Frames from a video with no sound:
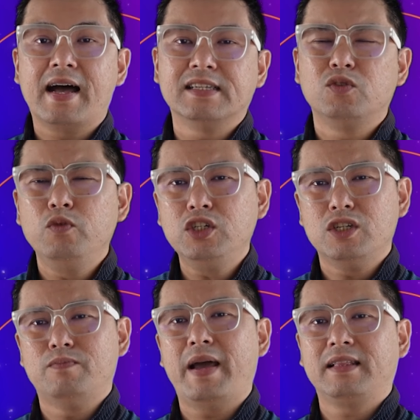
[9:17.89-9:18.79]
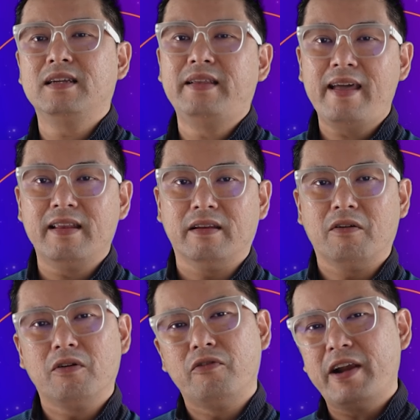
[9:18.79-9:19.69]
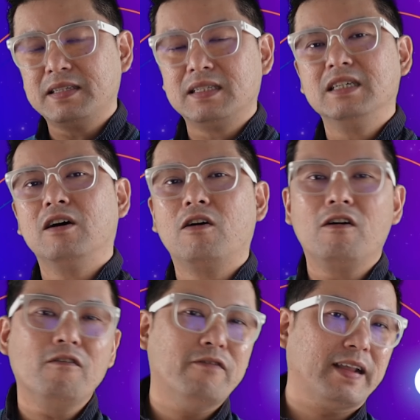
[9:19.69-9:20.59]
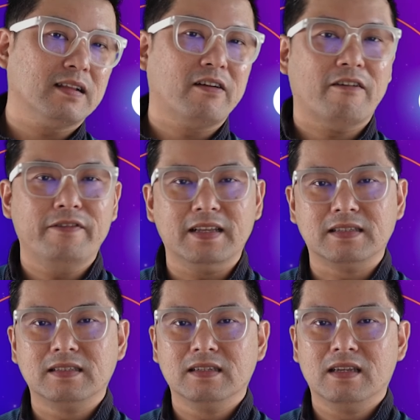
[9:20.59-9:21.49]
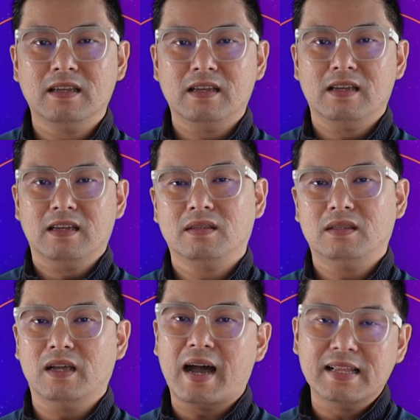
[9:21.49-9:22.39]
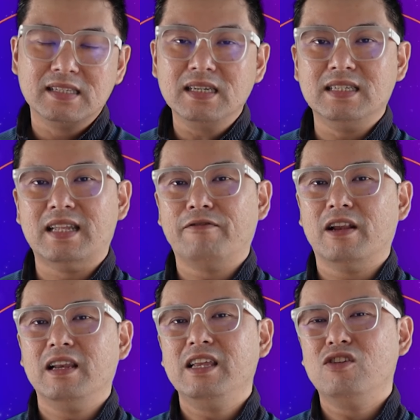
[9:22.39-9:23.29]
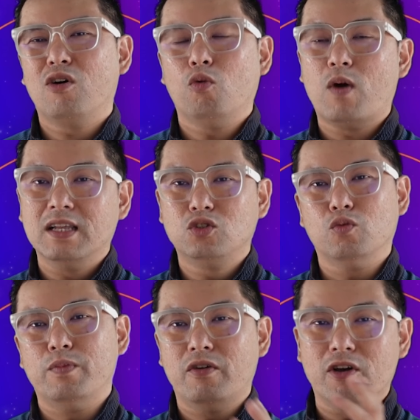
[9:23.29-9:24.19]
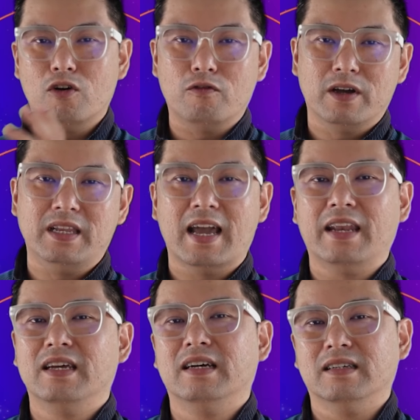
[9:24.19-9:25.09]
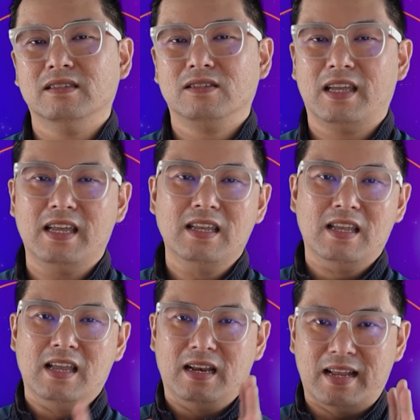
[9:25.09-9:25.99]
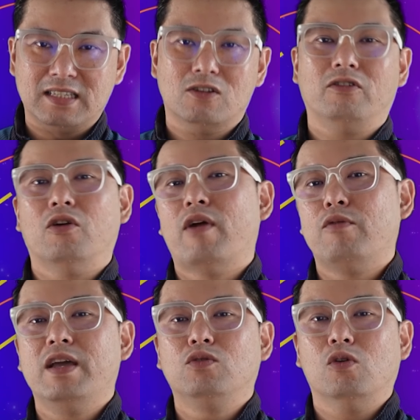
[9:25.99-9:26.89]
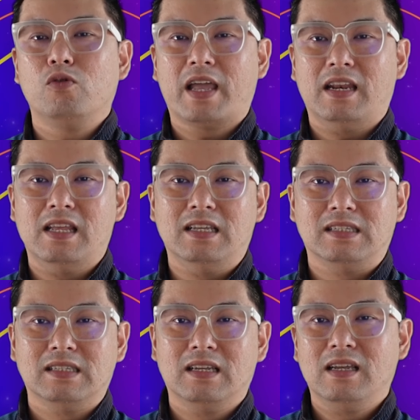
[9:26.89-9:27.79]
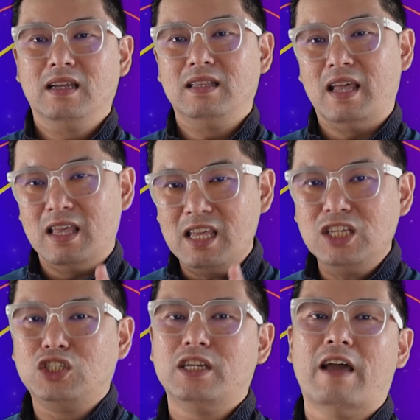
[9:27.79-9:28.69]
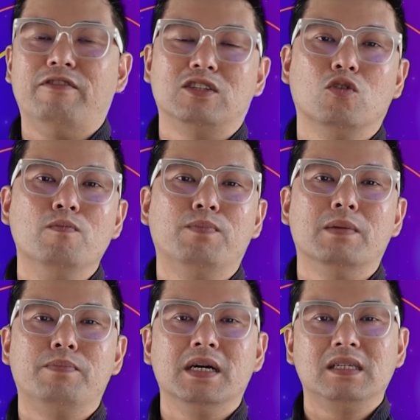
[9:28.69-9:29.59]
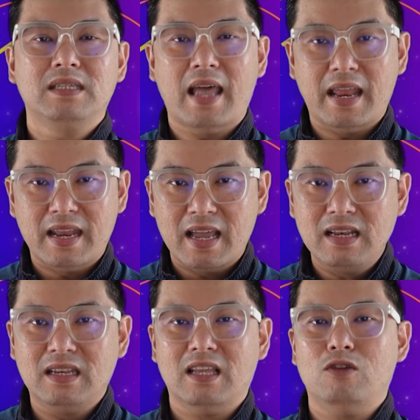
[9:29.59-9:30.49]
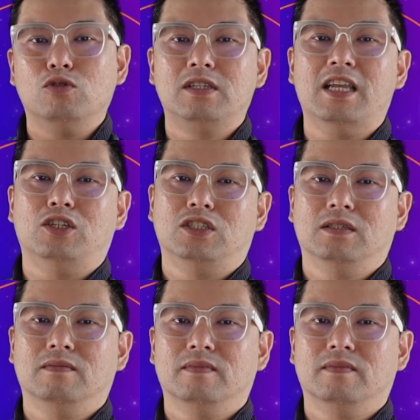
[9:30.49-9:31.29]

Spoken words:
ask, which is better than raster or vector graphics? The answer is definitely not one superior over the other. Okay, that's not the right way to look at this. They each have its own purpose and then the usage.